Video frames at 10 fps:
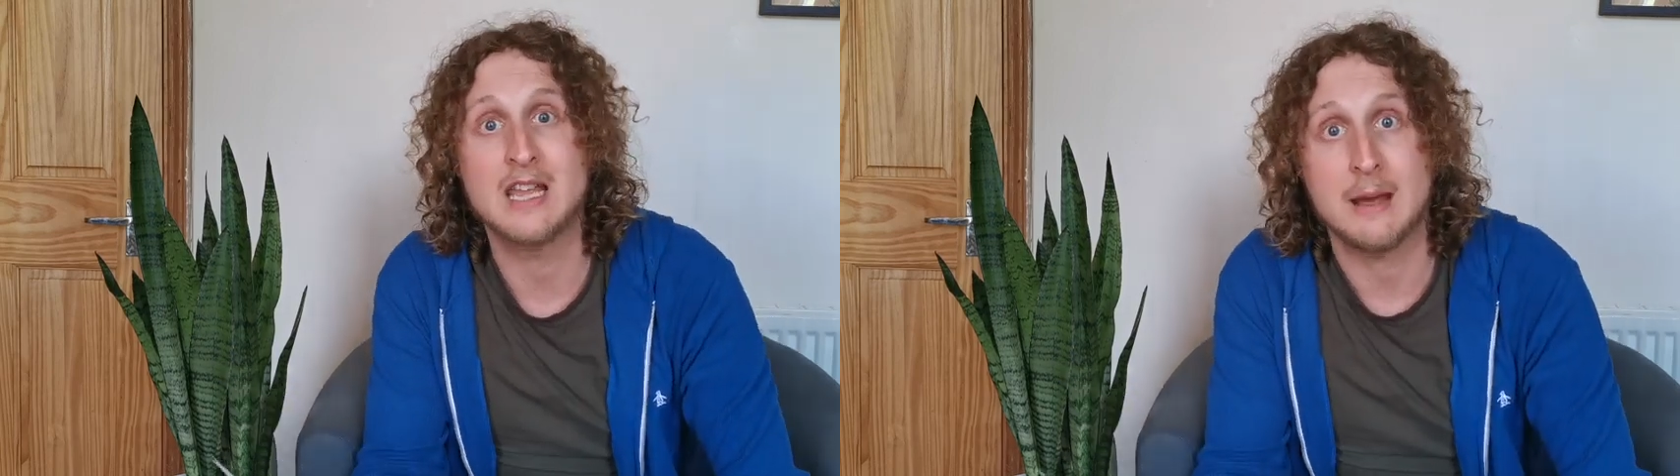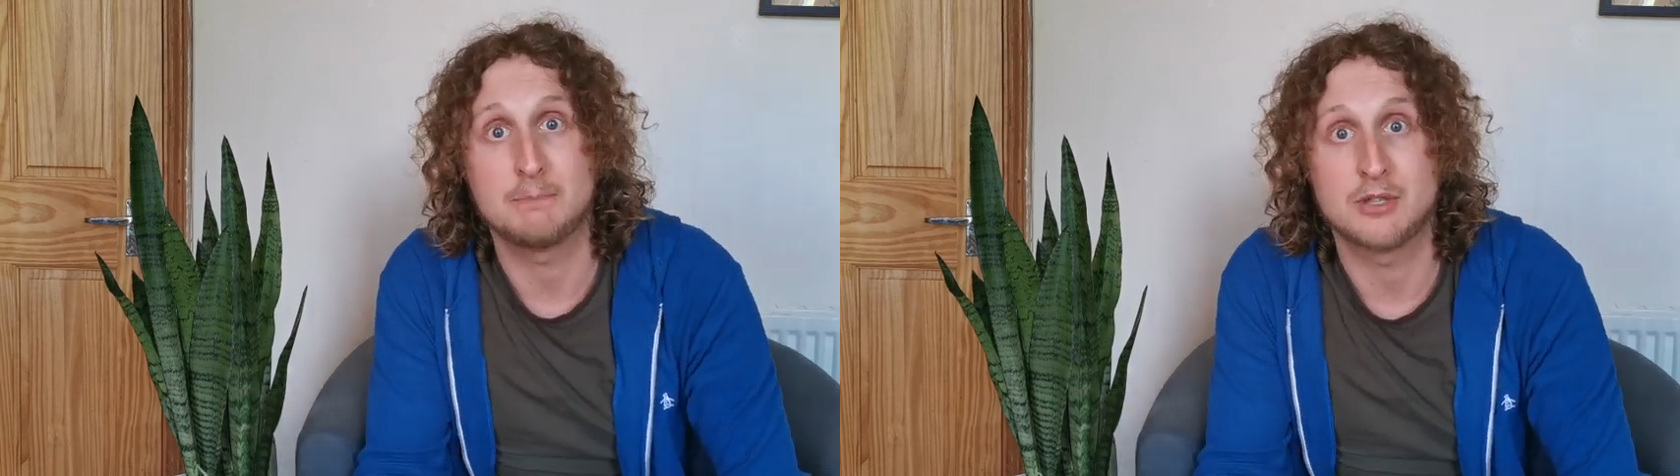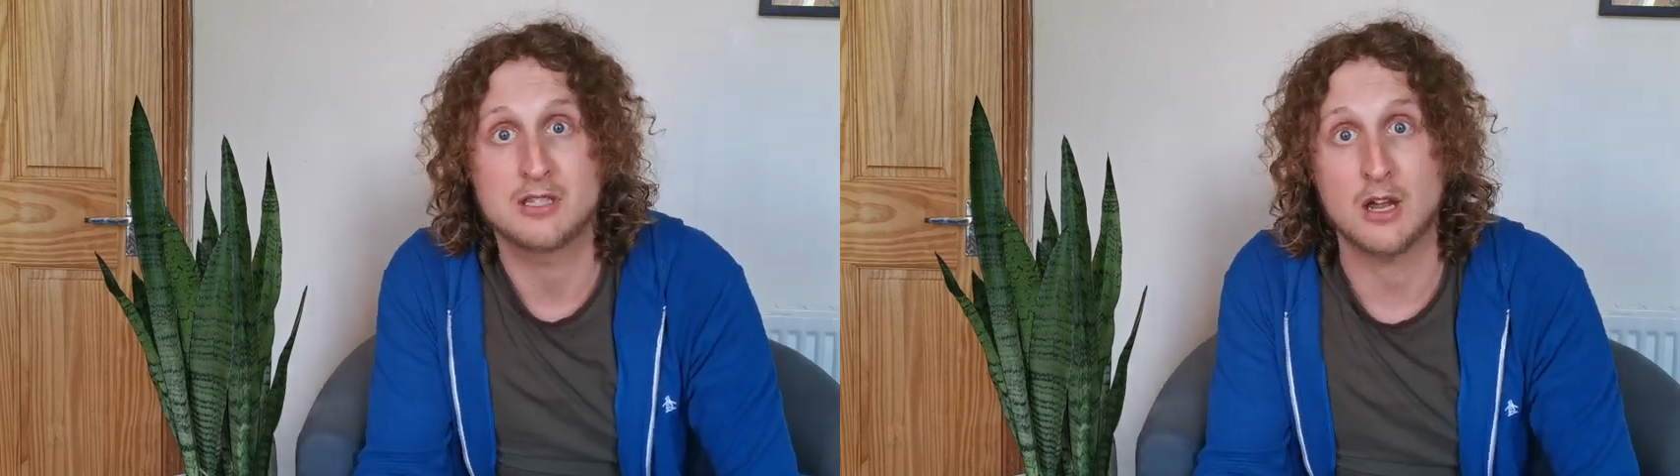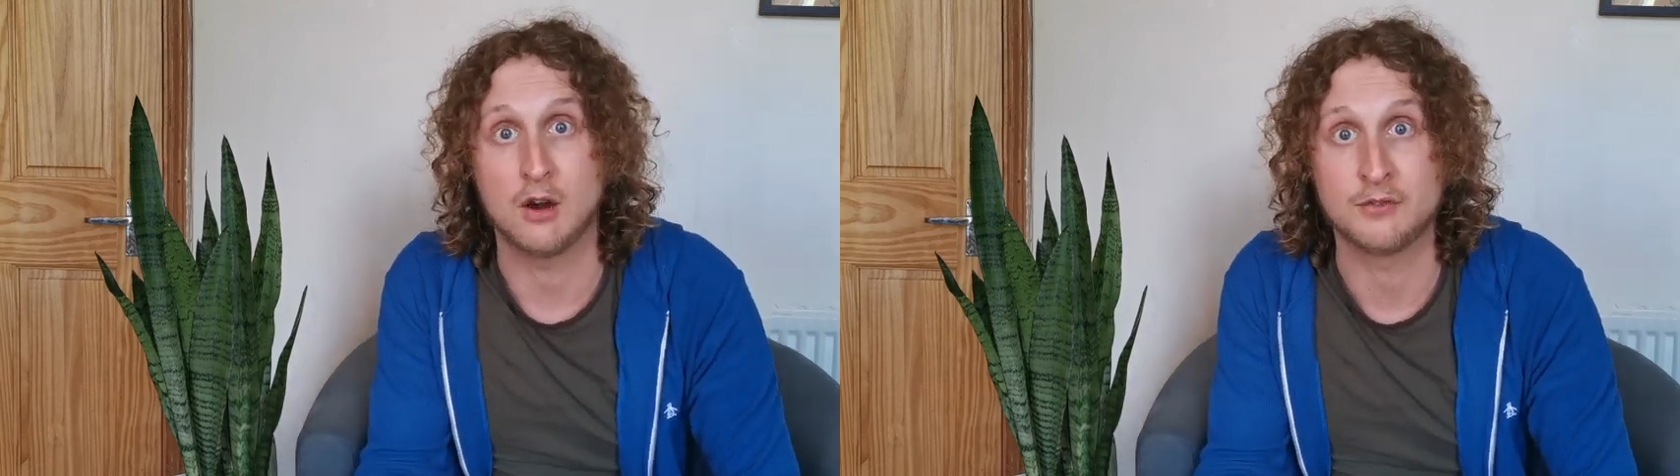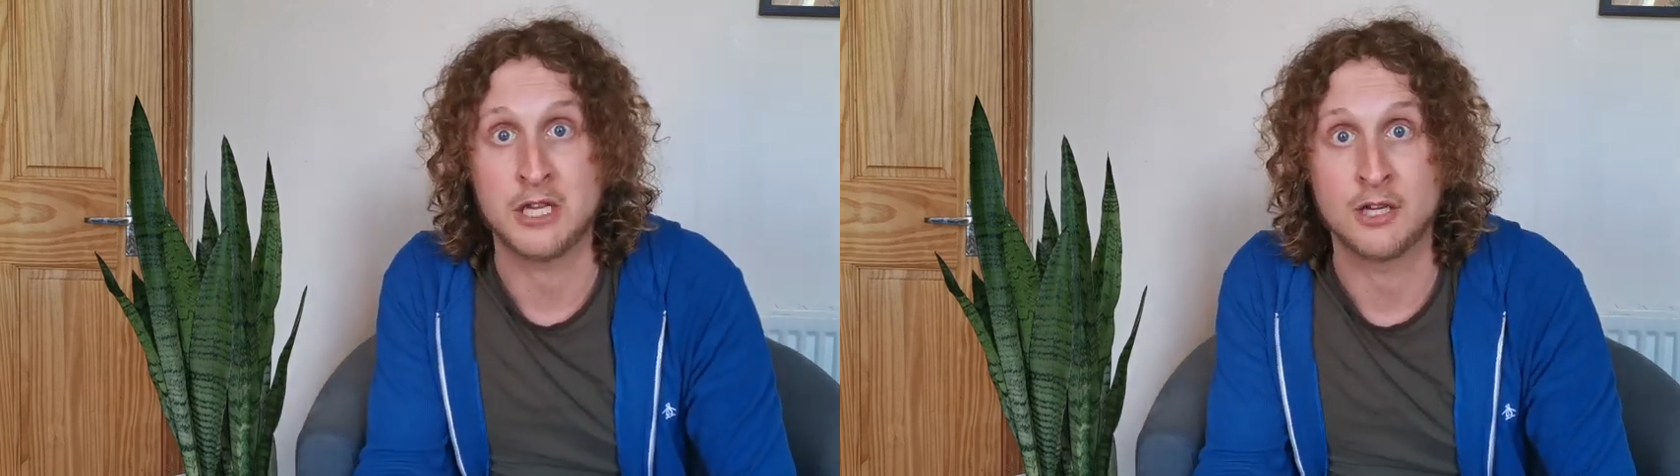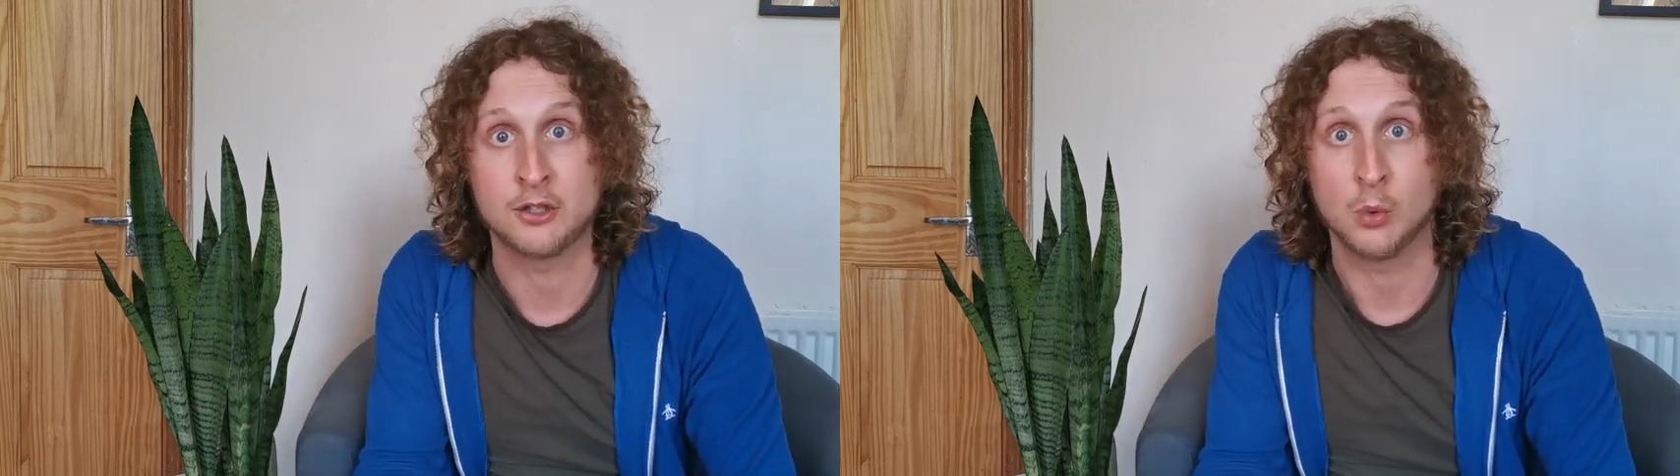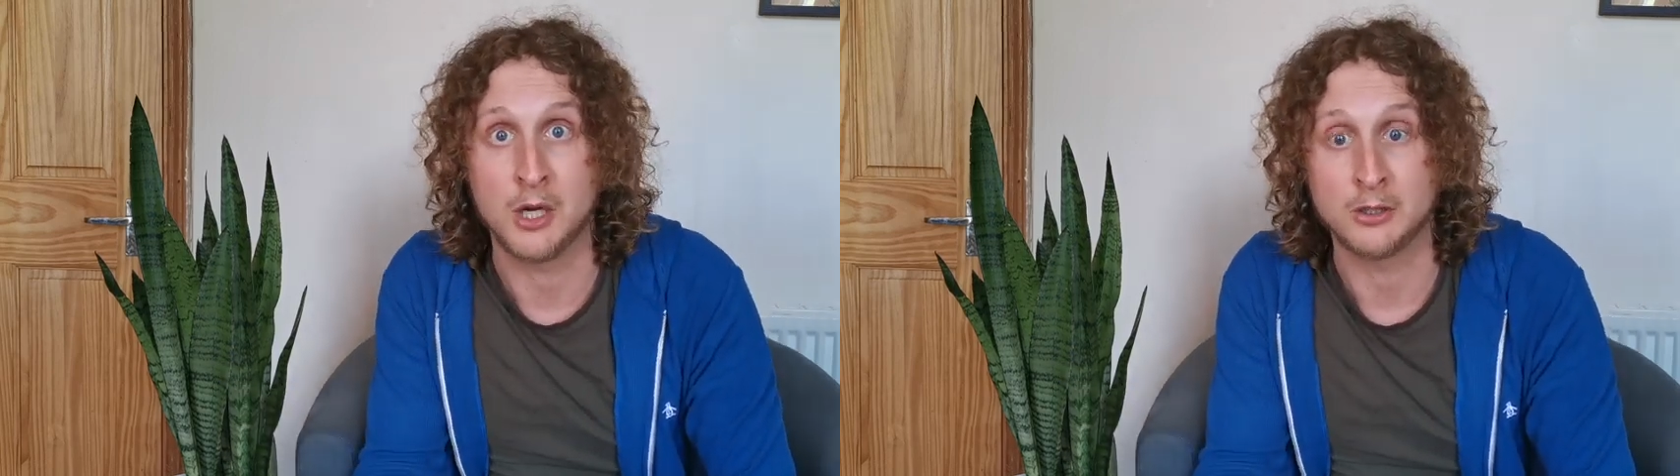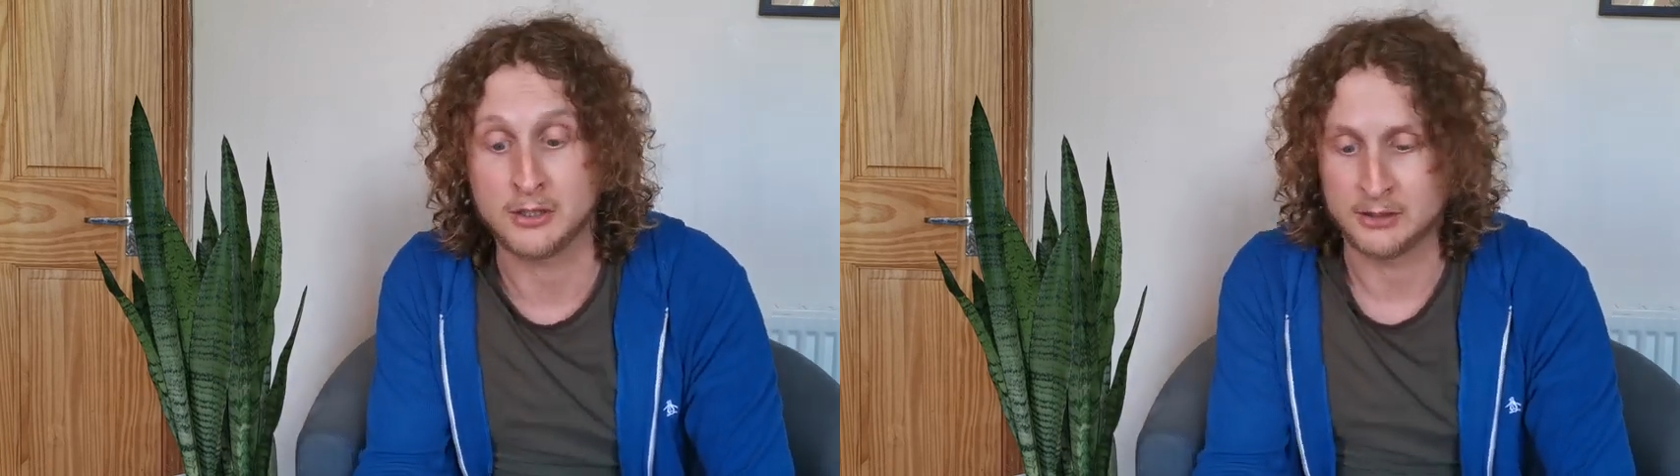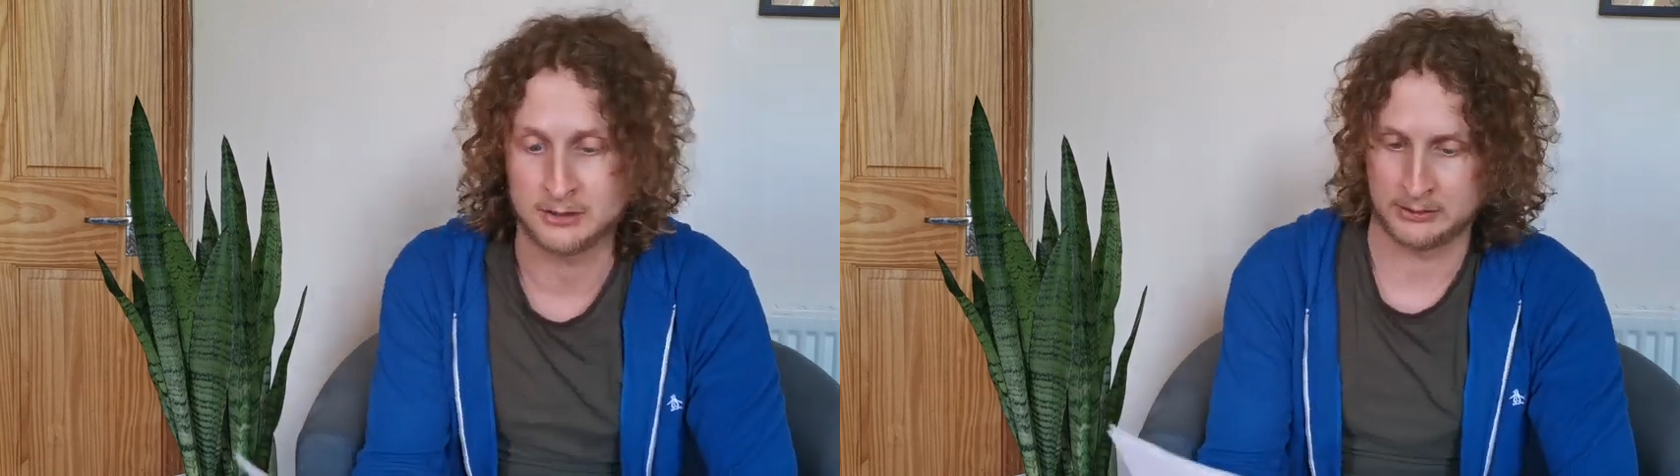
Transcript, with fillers: depths of the underworld.